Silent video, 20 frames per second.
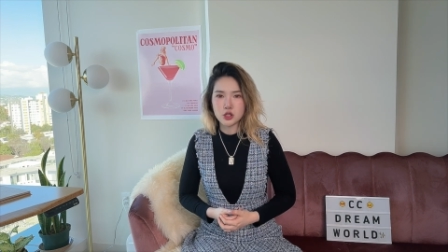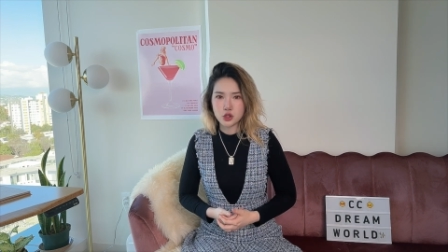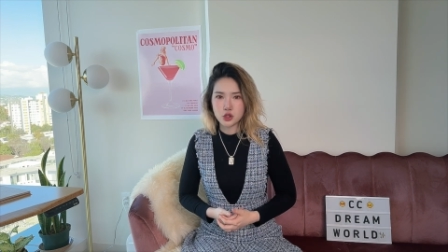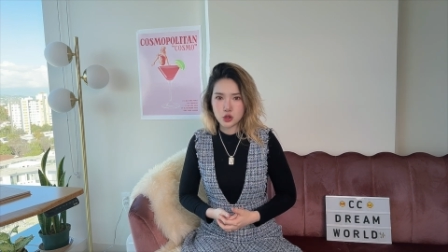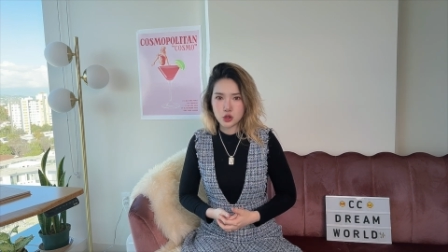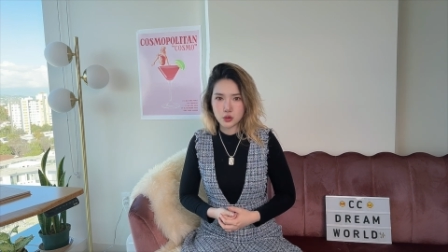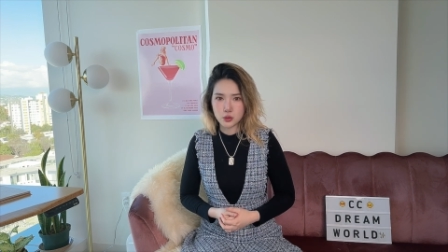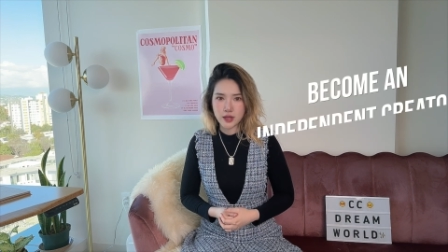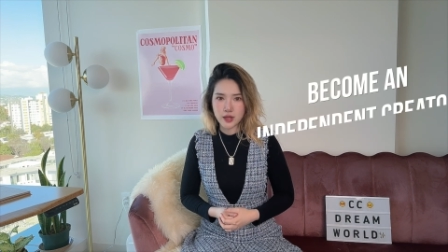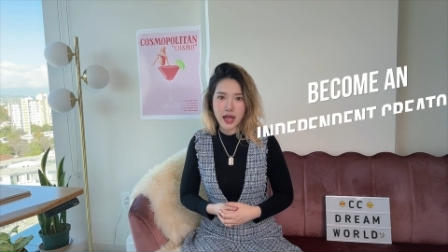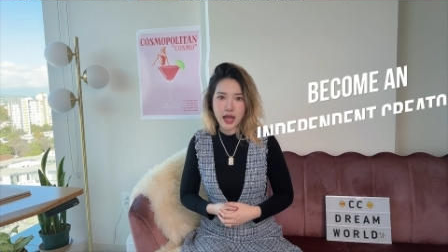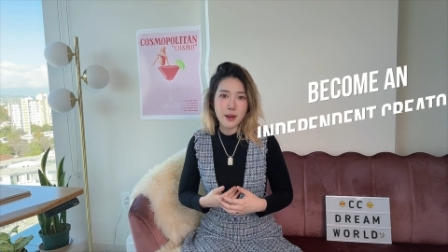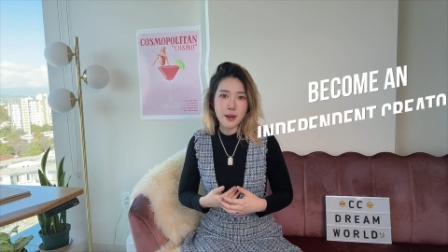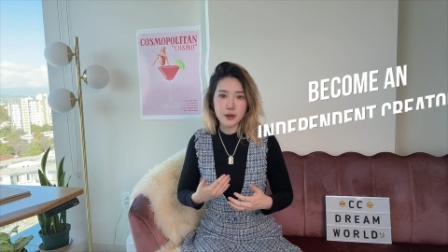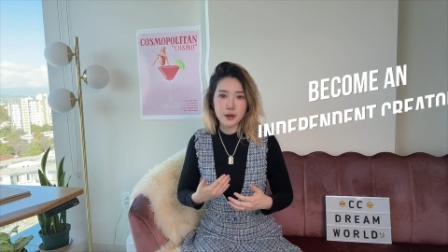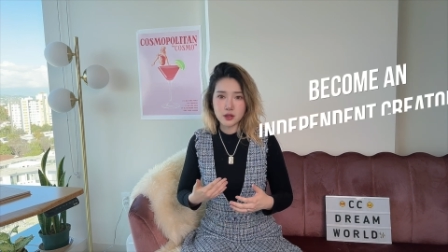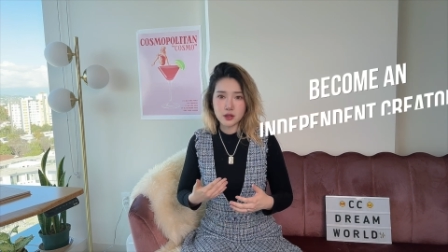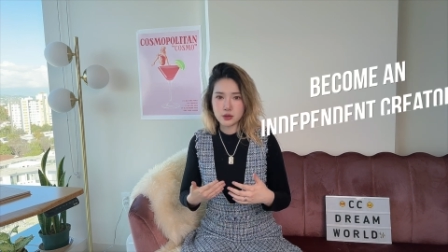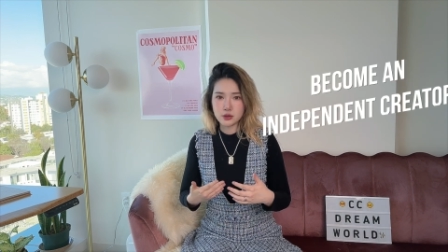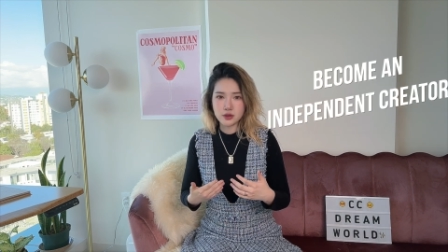to
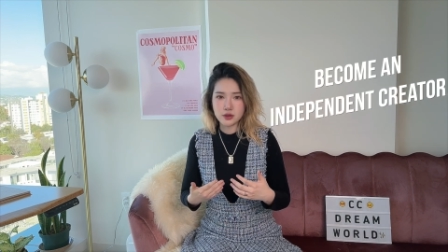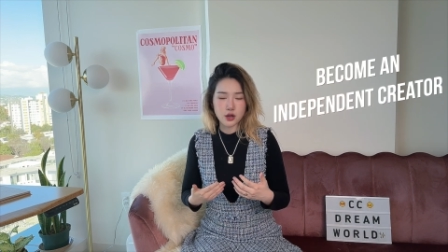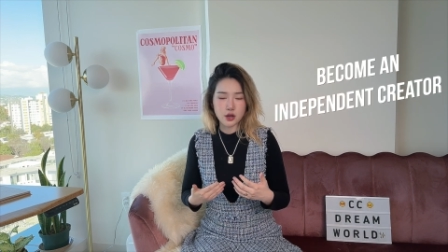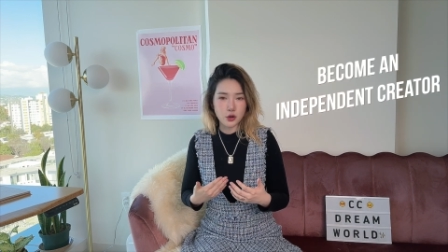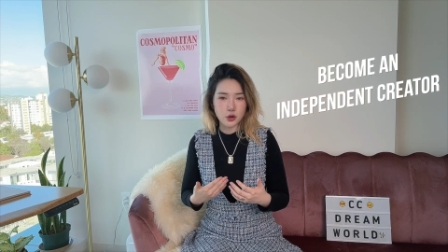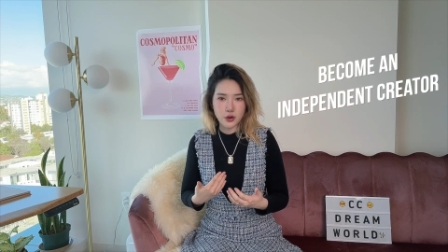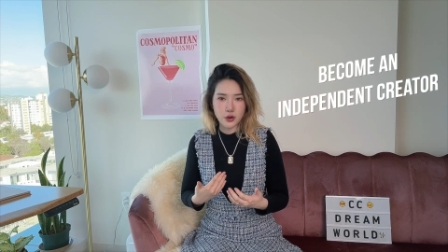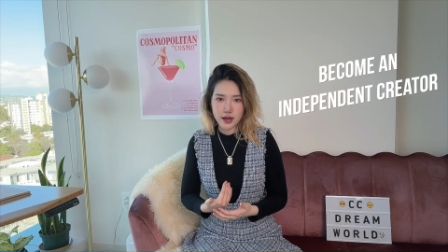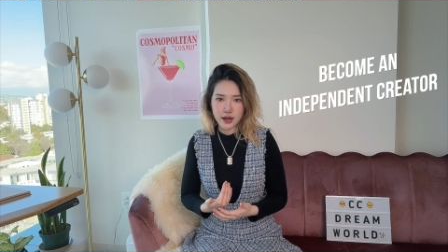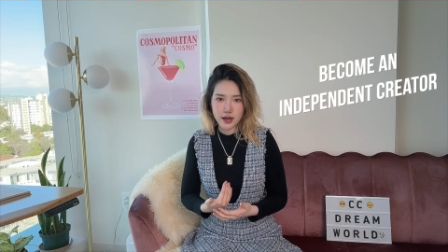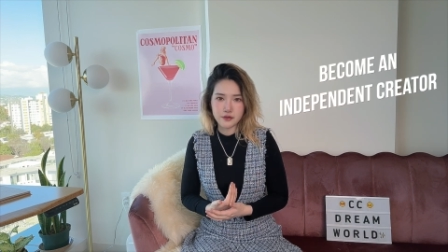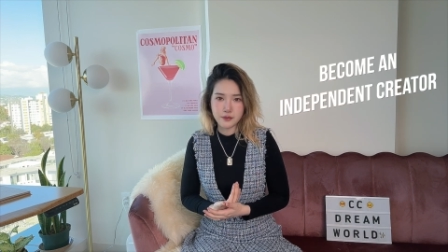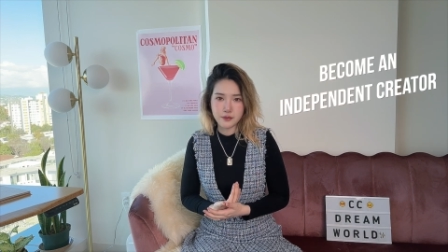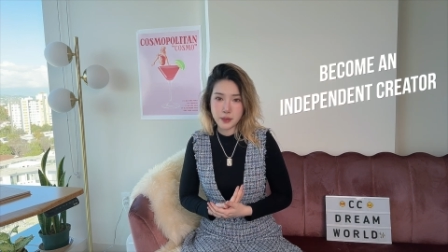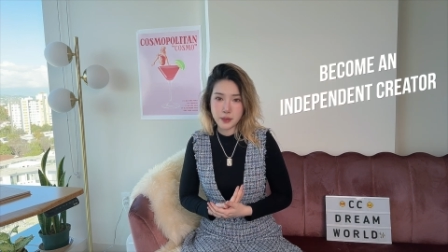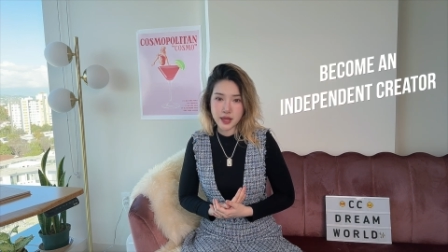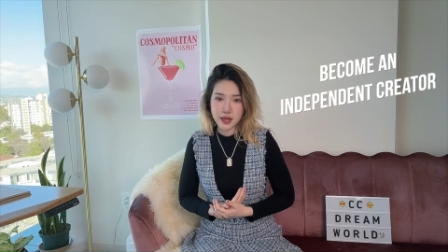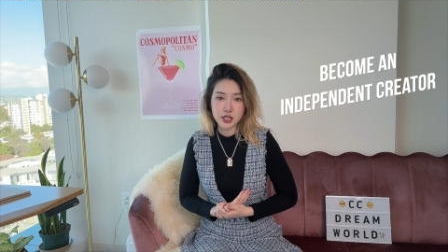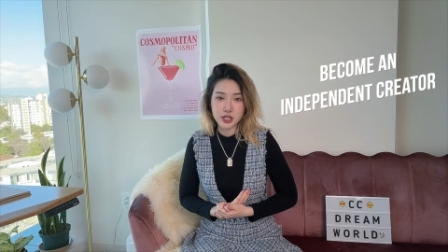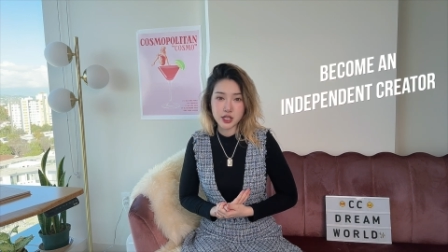tap into their creative
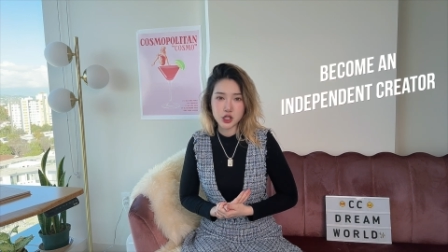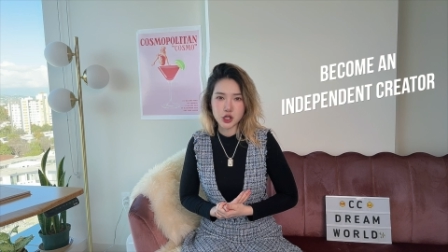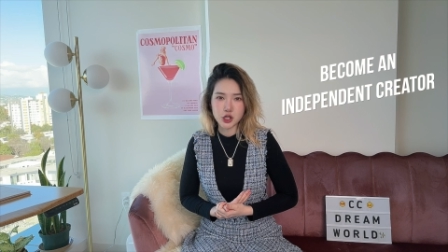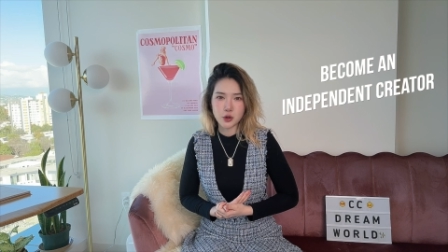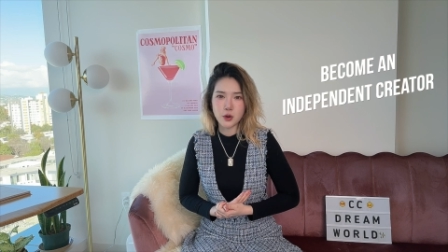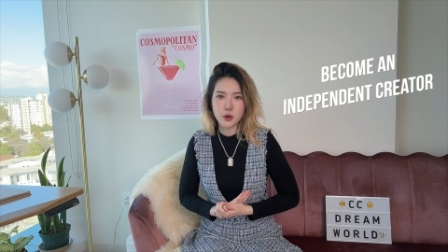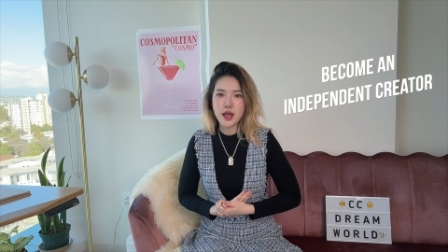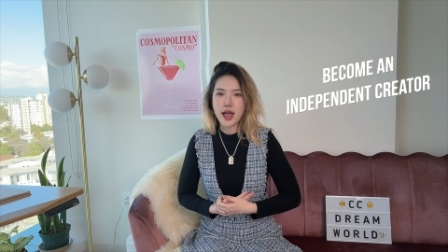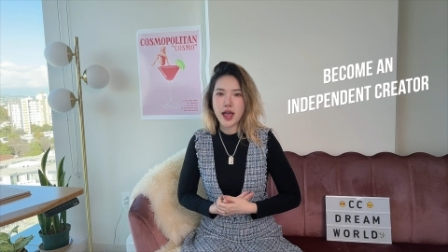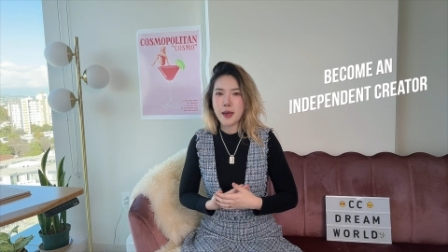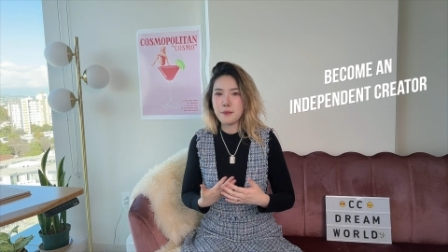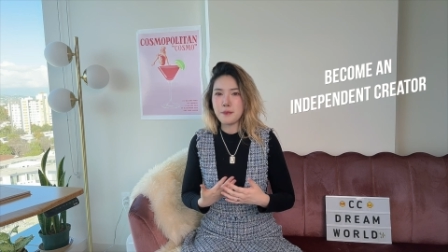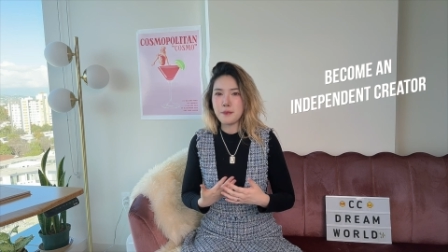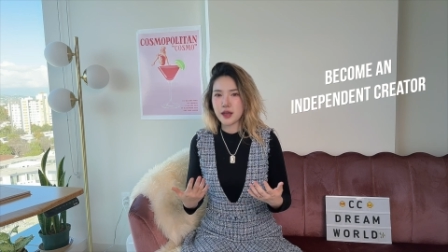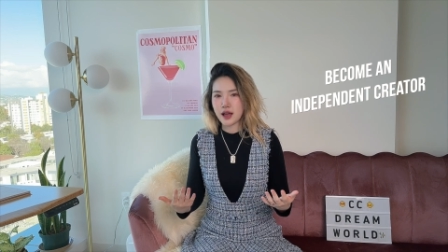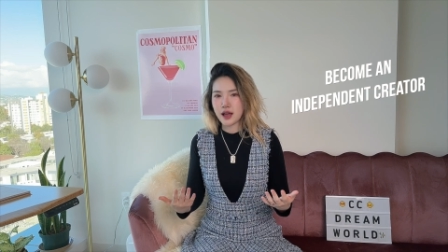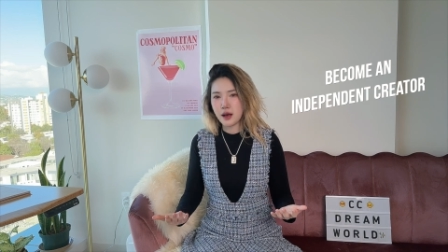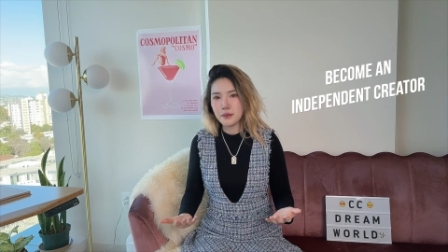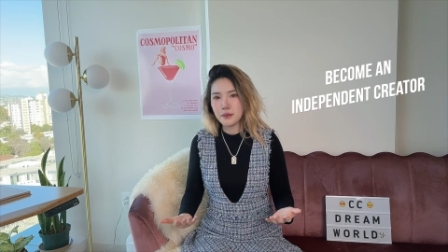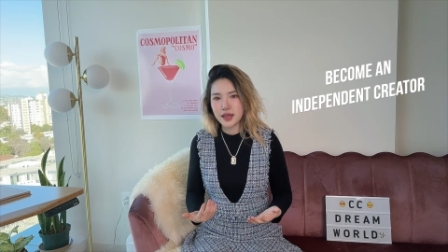potential and
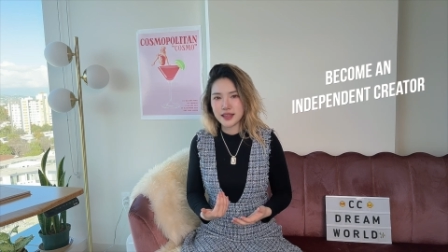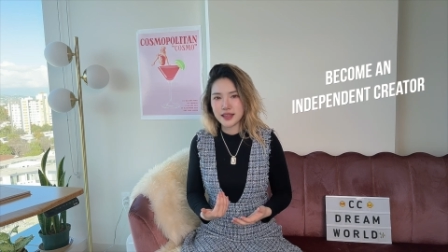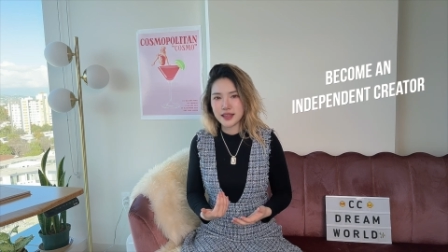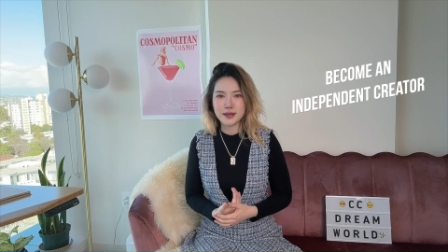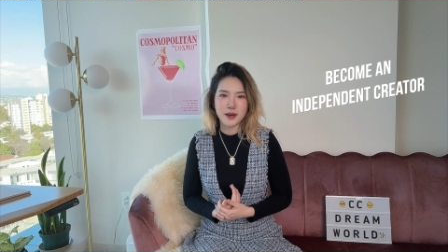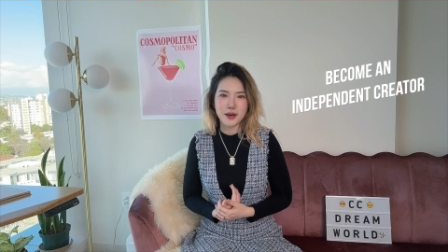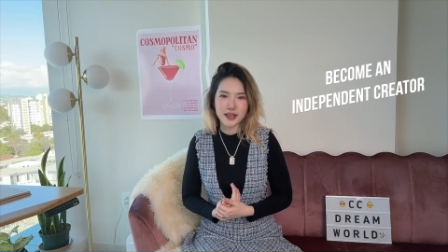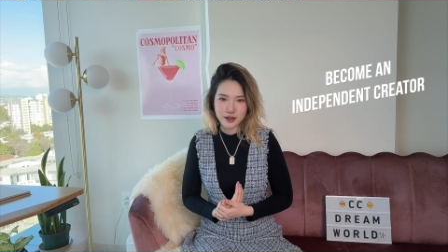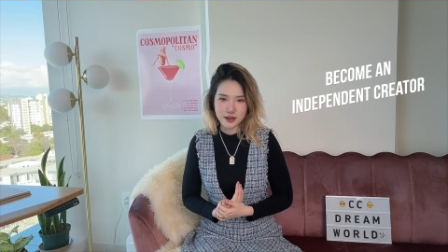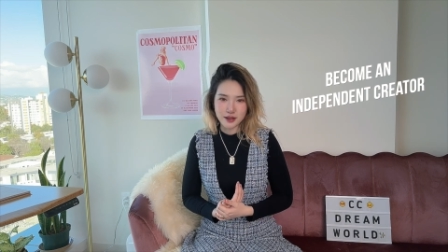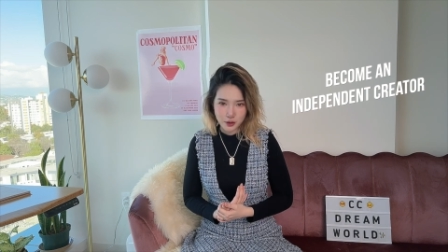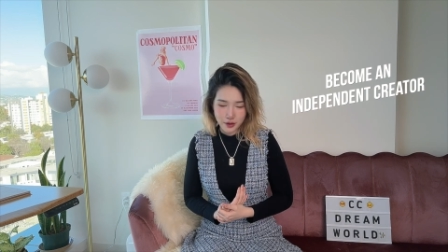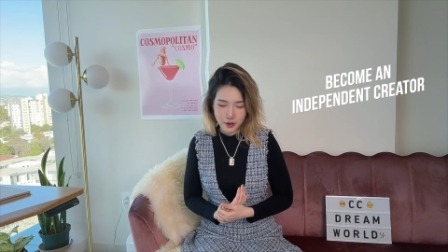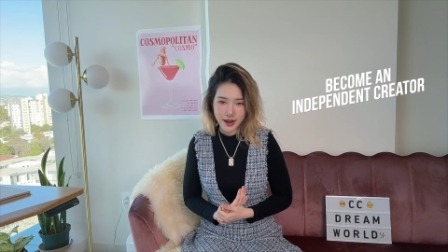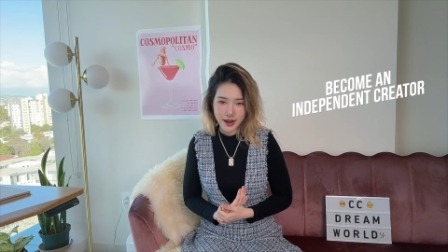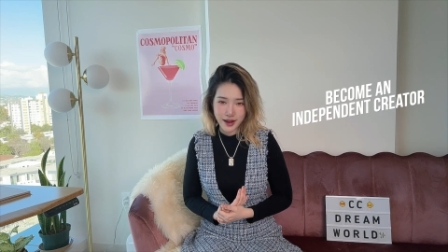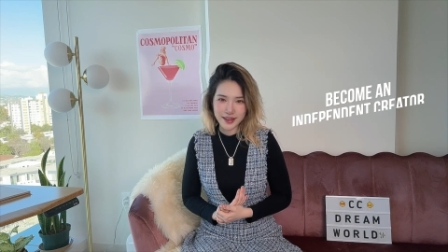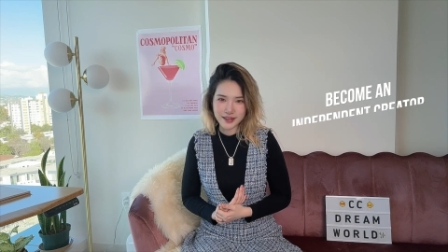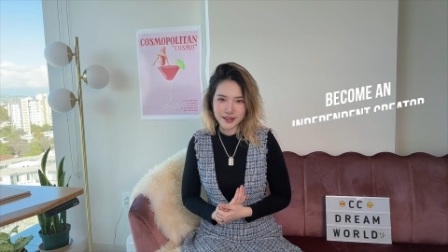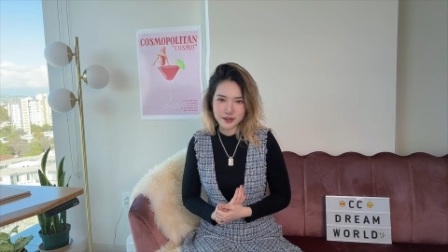become an independent
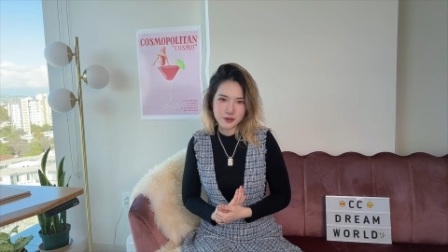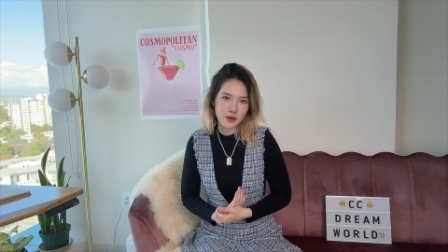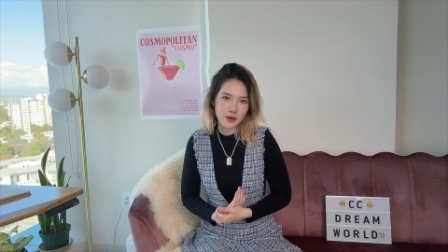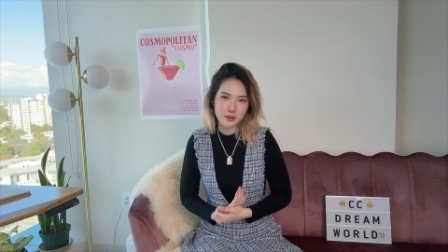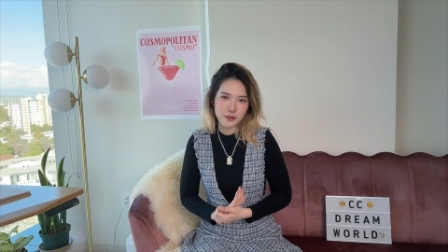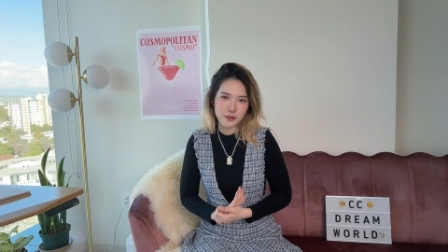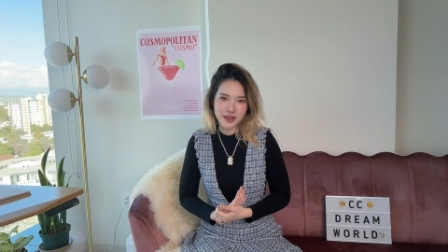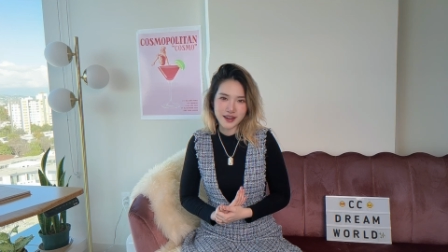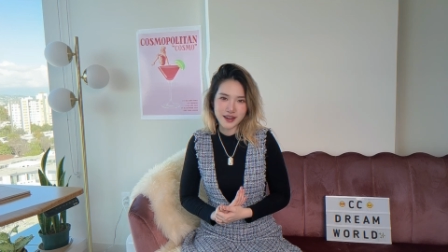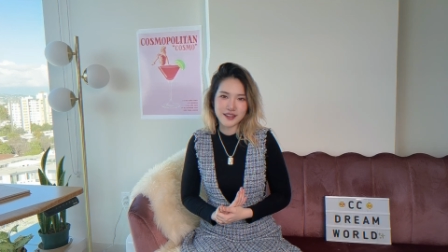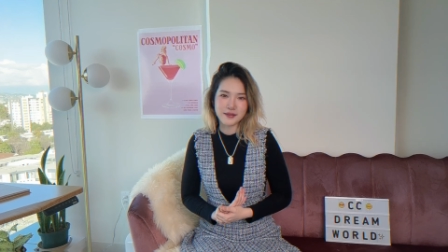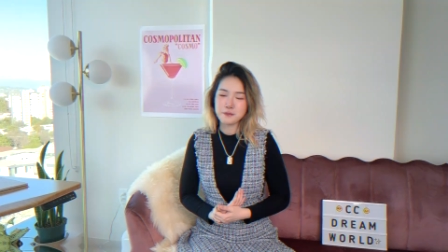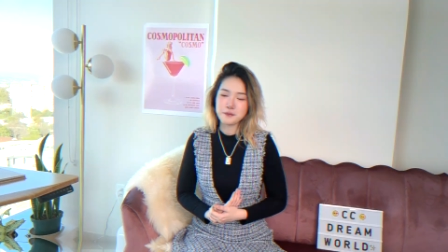creator from there.